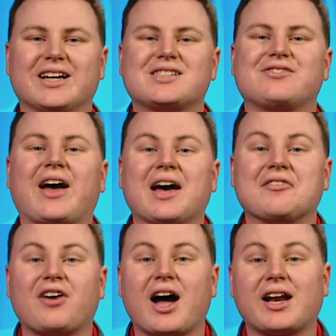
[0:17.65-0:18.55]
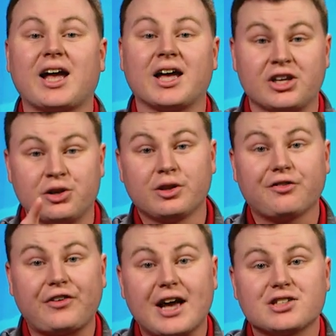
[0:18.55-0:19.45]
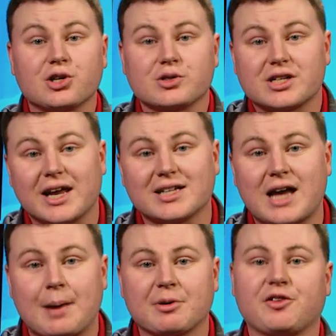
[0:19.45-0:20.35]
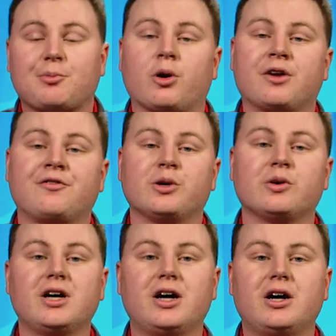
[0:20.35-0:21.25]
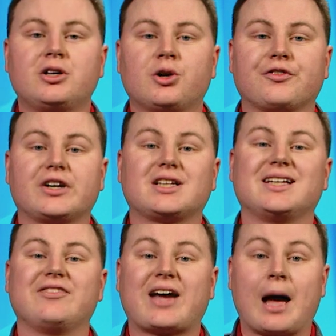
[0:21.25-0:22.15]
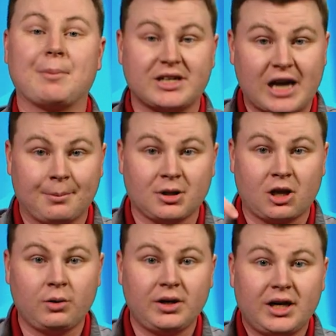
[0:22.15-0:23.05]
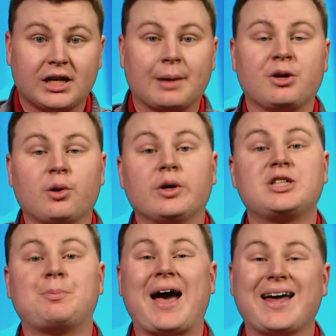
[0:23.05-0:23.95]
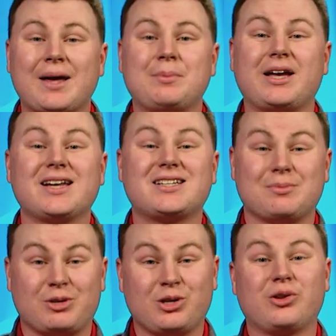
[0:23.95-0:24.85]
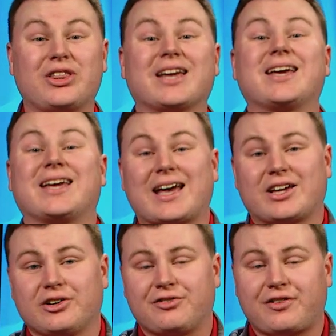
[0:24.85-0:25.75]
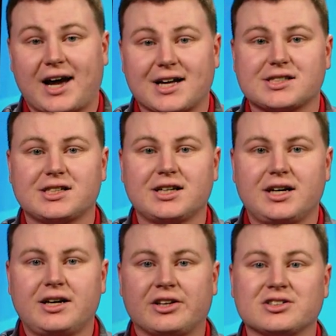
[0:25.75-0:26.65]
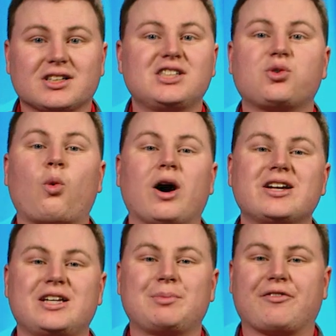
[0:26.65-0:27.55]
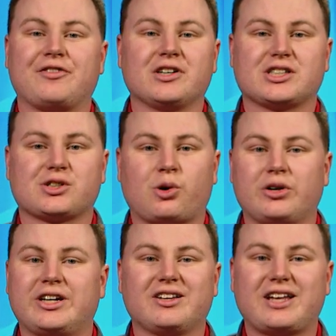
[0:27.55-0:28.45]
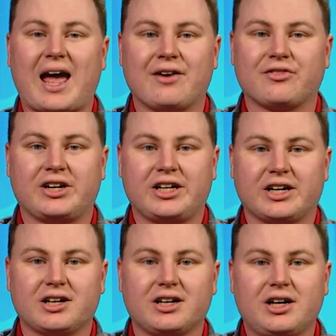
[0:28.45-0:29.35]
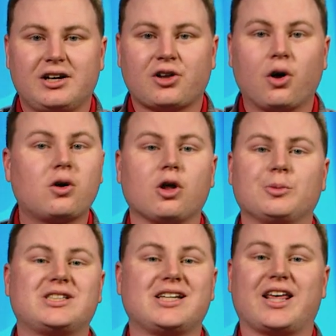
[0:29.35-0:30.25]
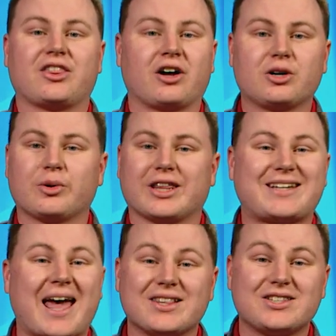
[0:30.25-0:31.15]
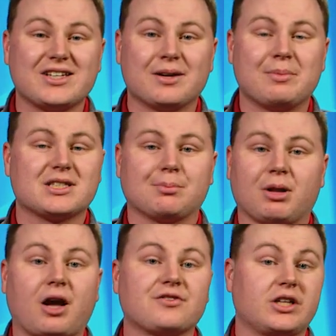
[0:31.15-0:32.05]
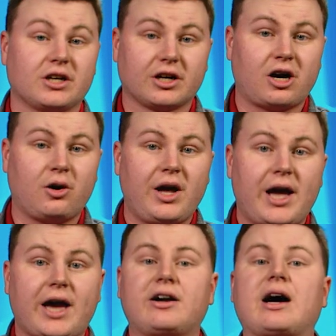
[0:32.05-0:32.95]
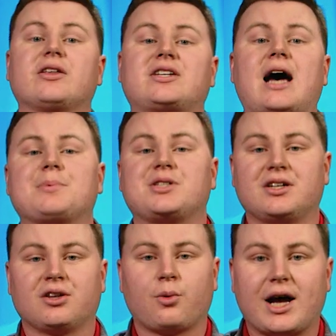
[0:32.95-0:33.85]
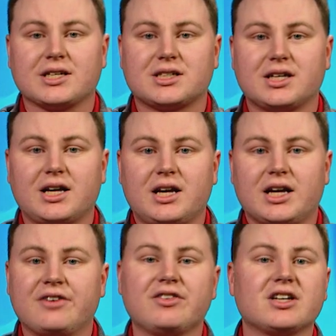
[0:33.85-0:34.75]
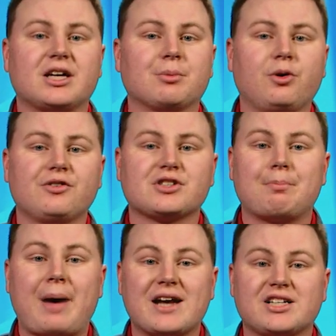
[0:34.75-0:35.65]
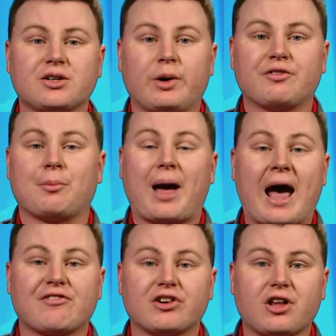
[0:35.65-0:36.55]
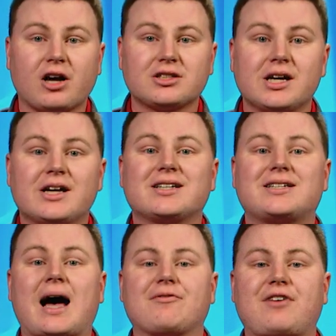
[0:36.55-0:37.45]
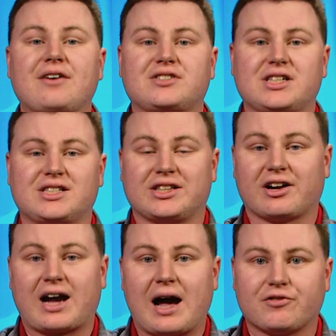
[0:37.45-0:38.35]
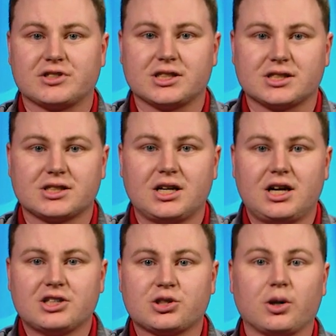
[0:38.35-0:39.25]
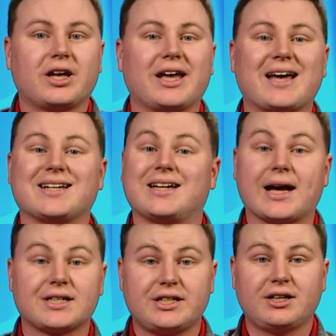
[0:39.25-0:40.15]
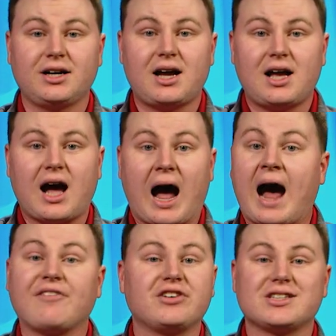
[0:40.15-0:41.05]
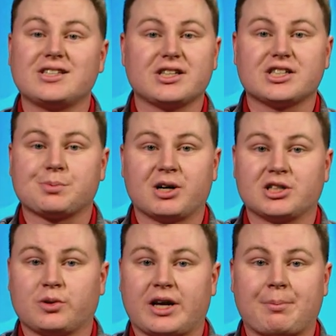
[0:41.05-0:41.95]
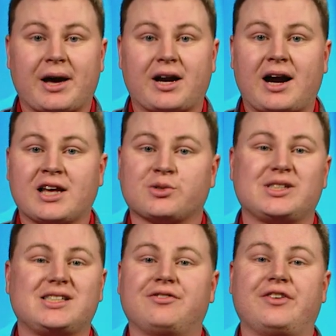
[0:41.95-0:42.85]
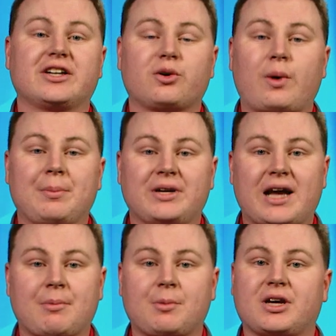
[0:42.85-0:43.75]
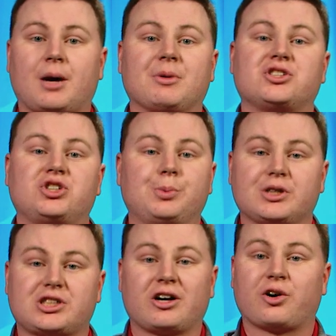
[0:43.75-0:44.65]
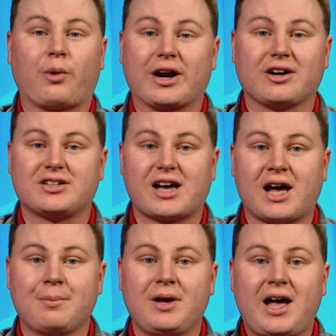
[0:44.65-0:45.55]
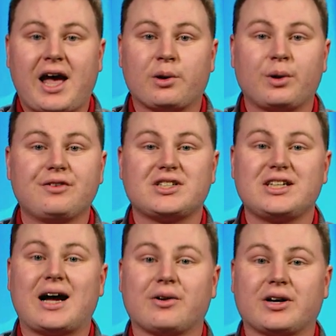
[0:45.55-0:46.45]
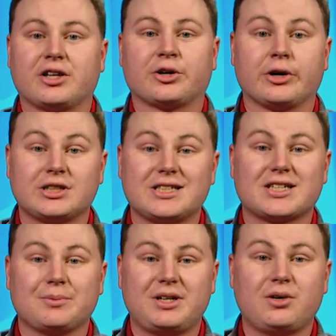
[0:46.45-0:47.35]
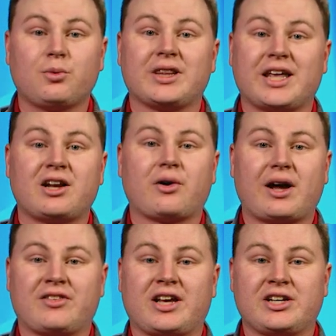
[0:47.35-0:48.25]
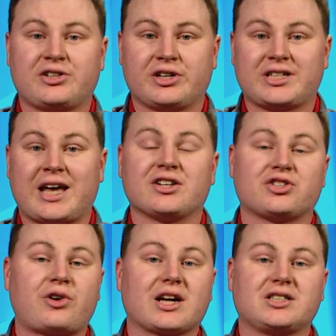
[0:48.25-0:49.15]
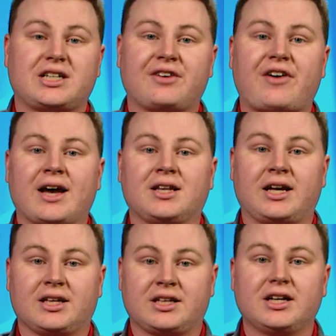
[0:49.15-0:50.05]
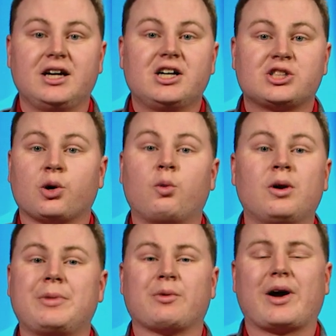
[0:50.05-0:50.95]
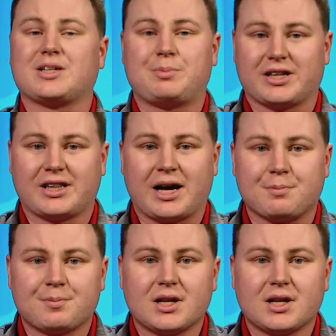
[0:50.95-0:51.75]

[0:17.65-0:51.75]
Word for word: It's Fan Friday, and you, the fans, chose today's topic for Point of View. Don't forget to leave a comment down below. Let me know which bad NBA team you think can get good fast. There's at least one team that fills this role nearly every year. The Oklahoma City Thunder were the 10th seed and missed the playoffs a year ago and are now the top seed in the West. Even the Timberwolves and Magic went from afterthoughts to top five seeds in their conferences. So looking ahead to next year, obviously the Spurs will get better as we see Victor Wembanyama become a superstar in record time, and we've seen how good the Grizzlies can be when they don't have the injuries and distractions they've had lately, so it wouldn't be right to pick them.